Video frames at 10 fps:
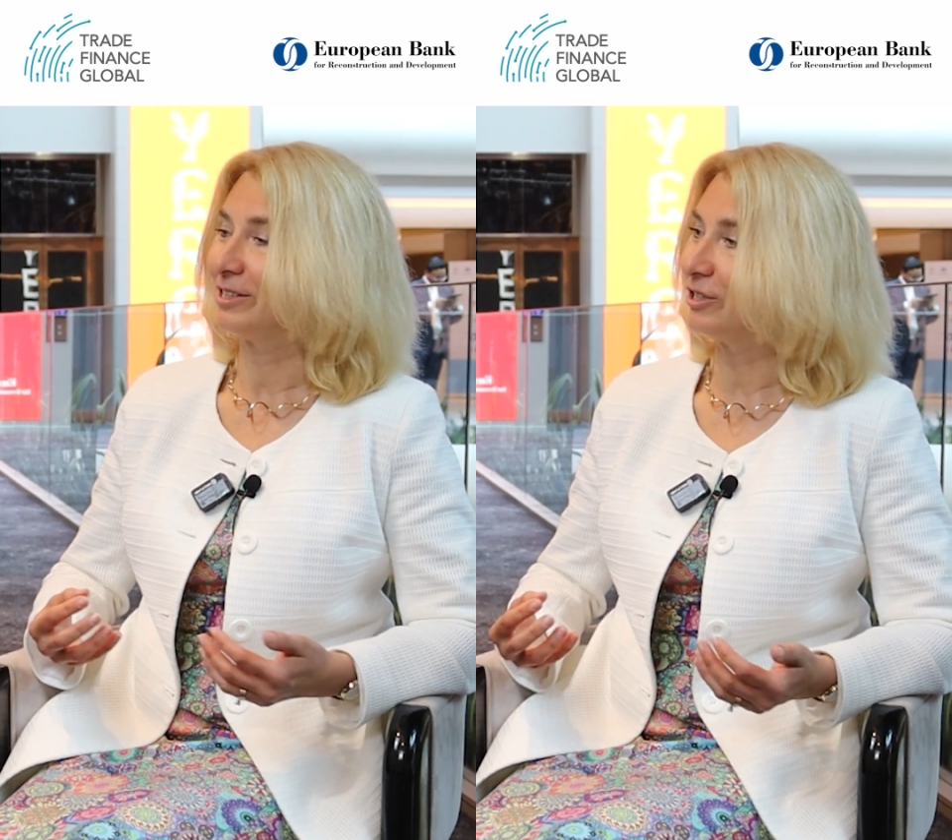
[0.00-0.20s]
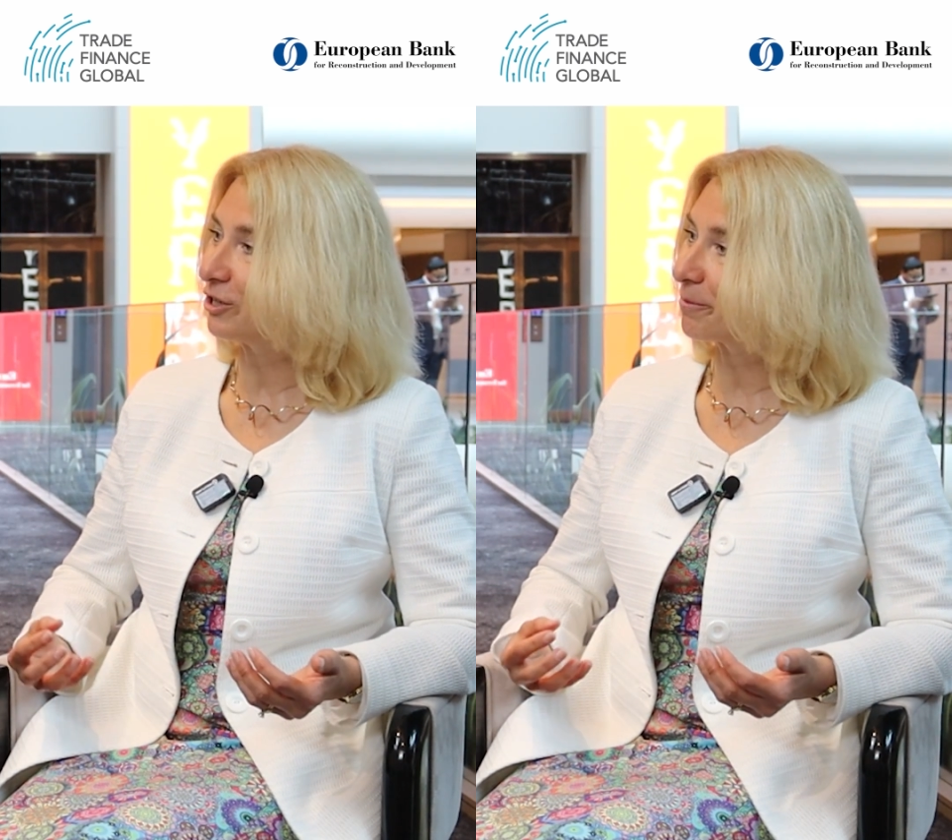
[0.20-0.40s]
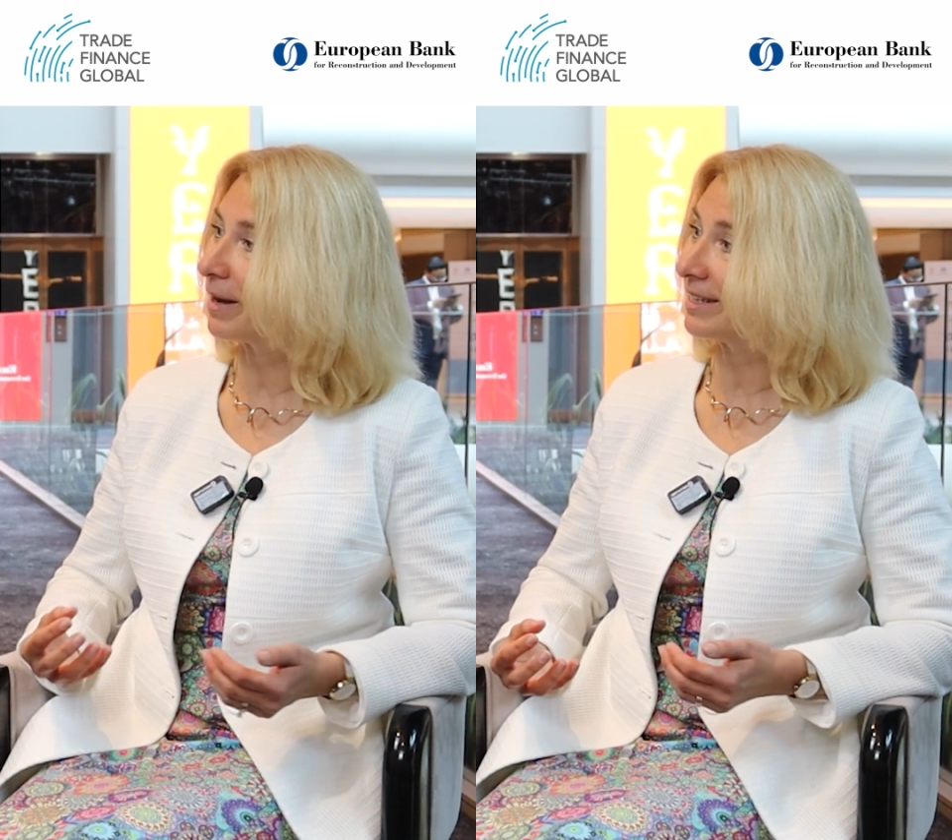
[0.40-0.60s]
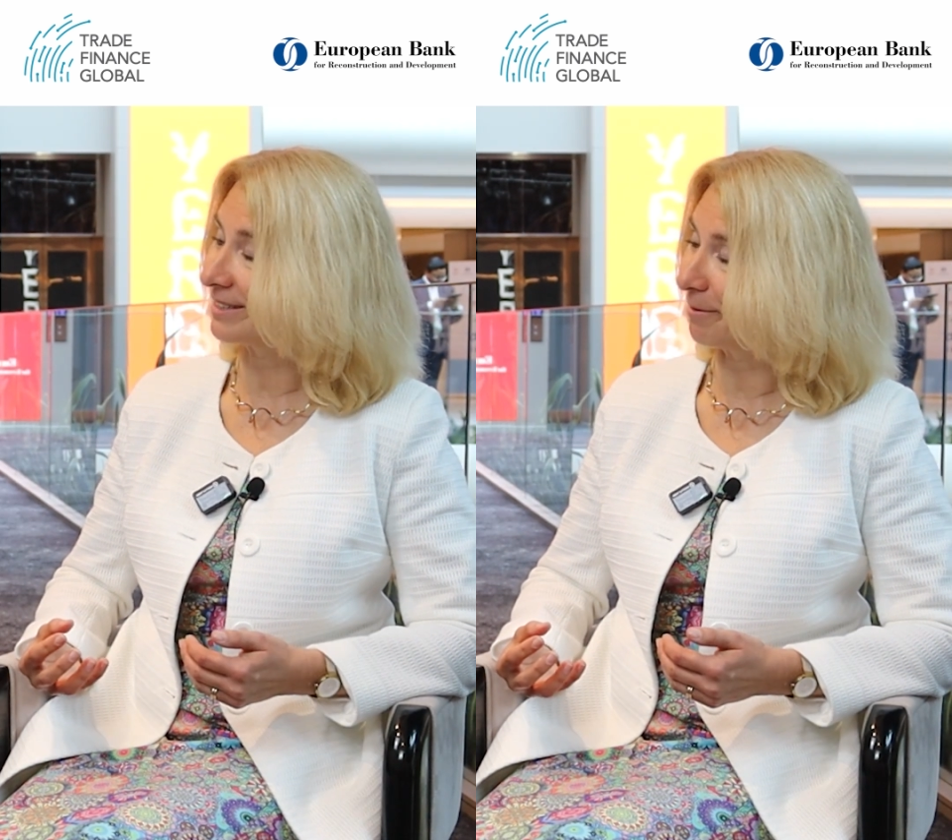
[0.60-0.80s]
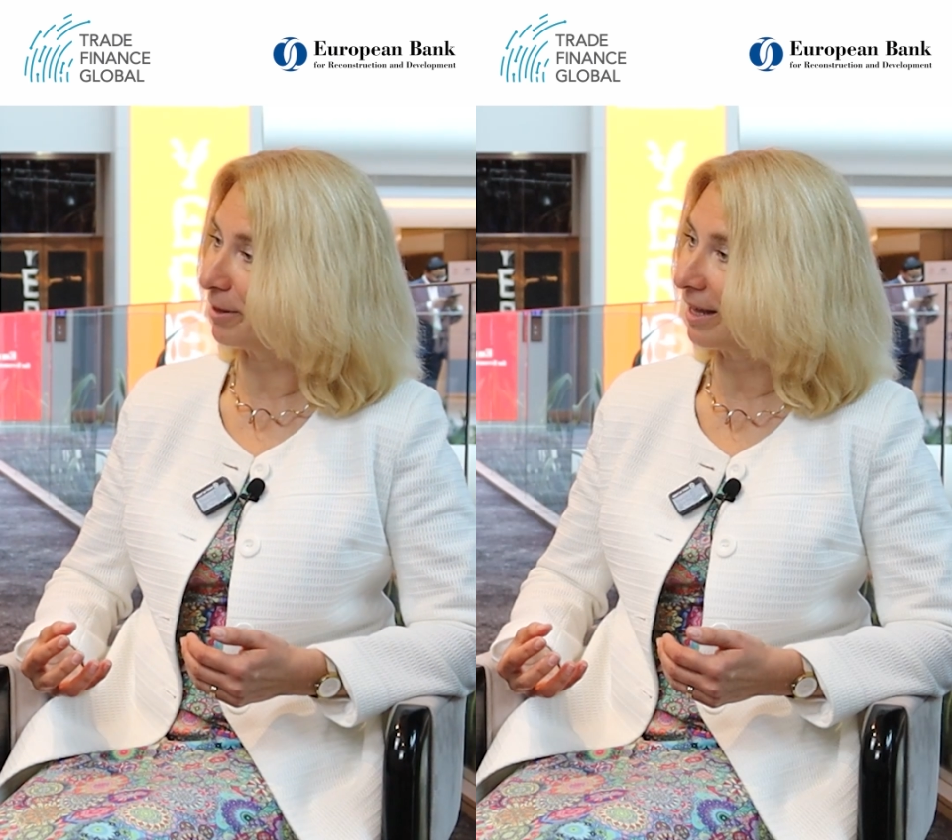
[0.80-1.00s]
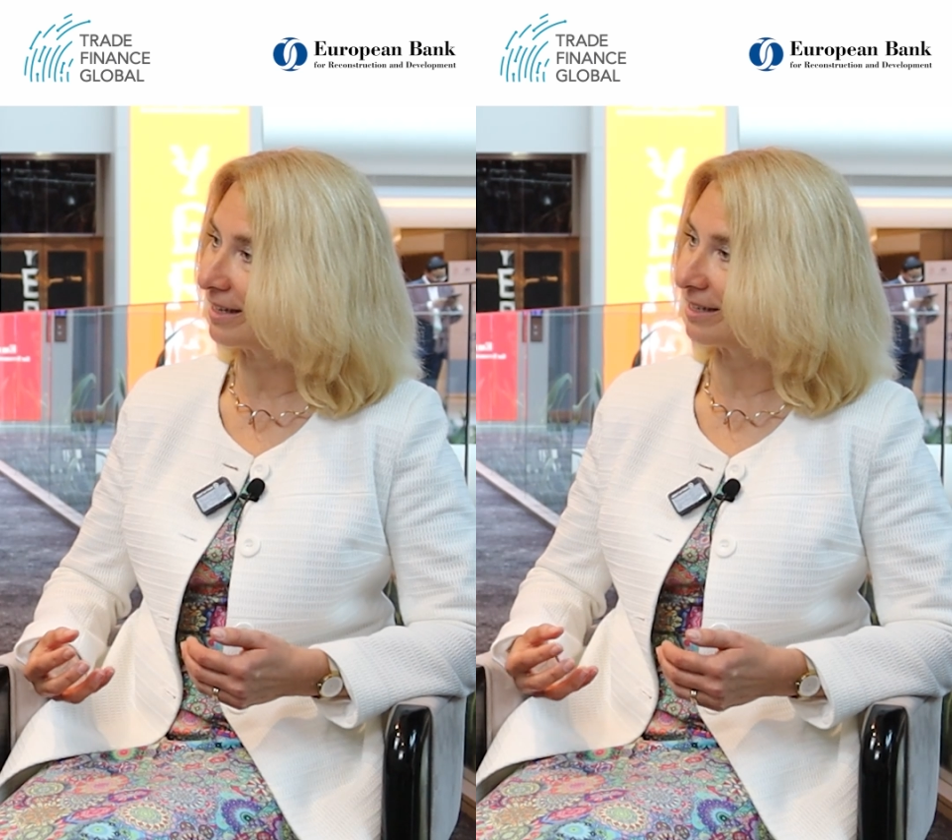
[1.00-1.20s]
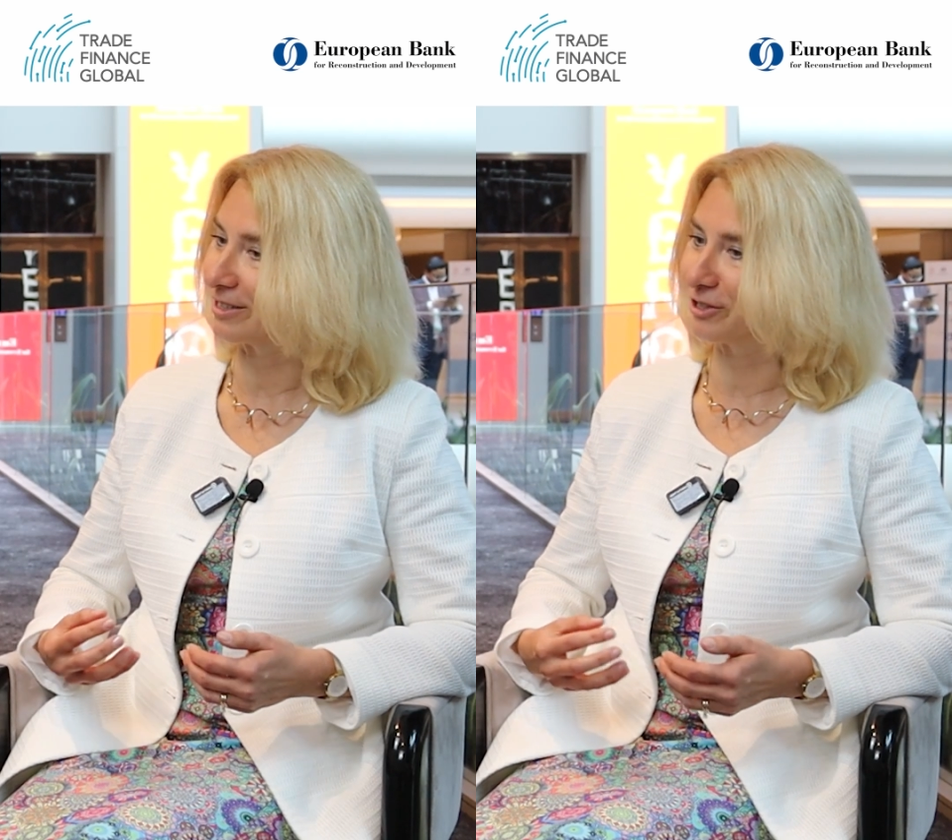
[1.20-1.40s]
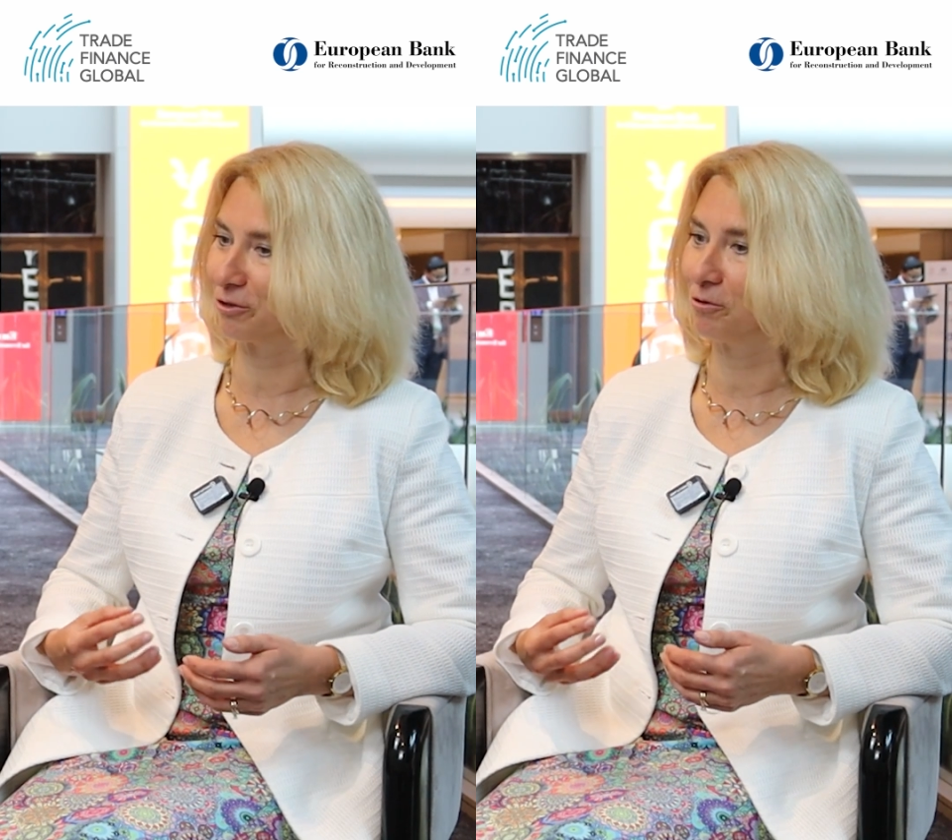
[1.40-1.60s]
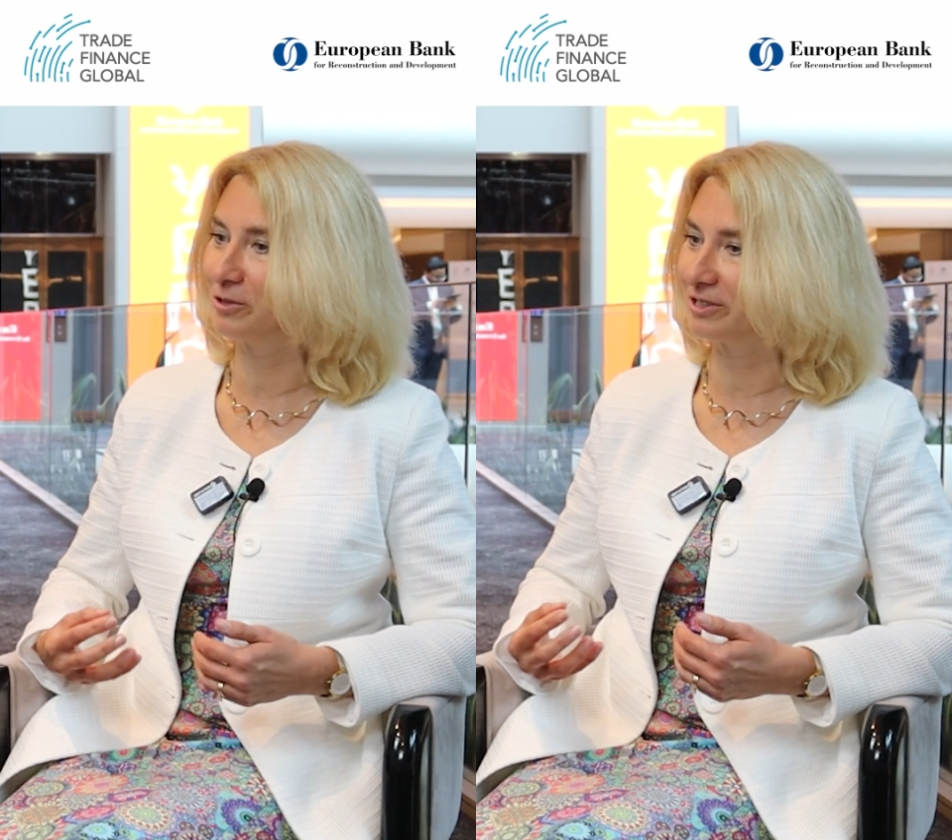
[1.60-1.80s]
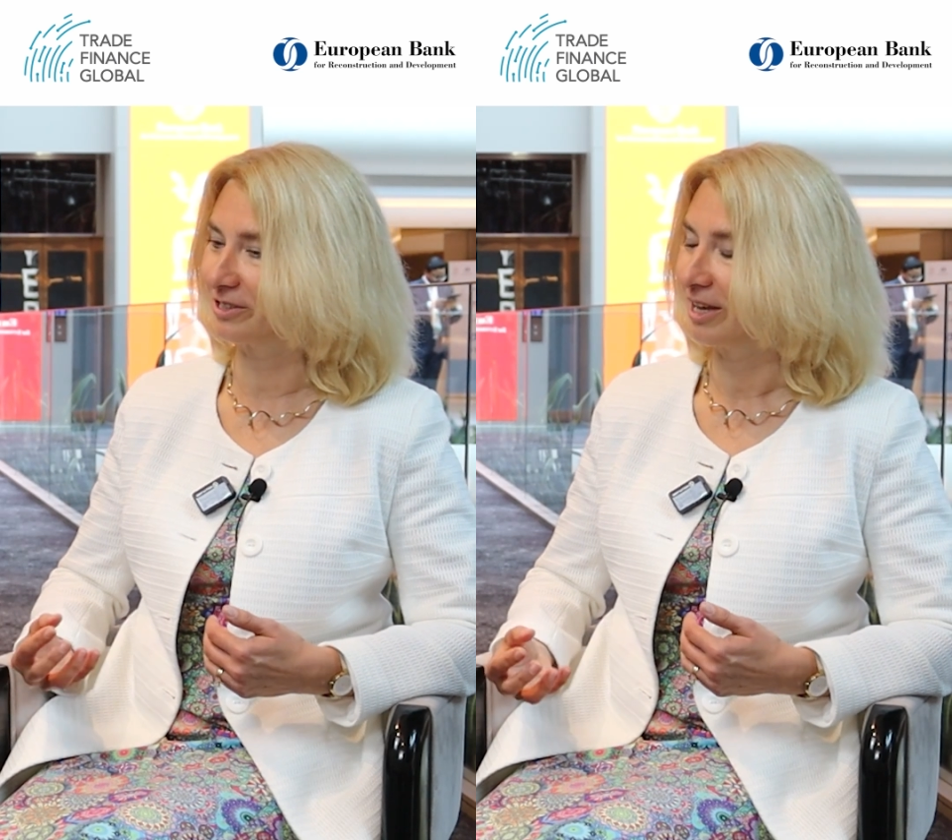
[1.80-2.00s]
nearby suppliers
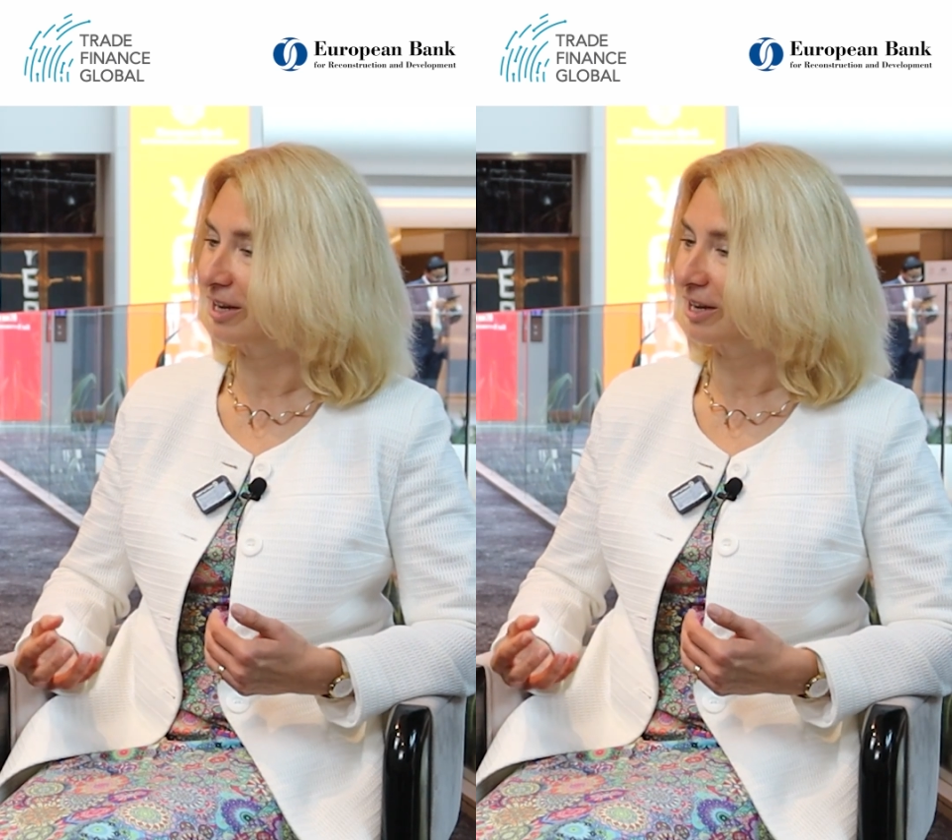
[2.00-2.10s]
whose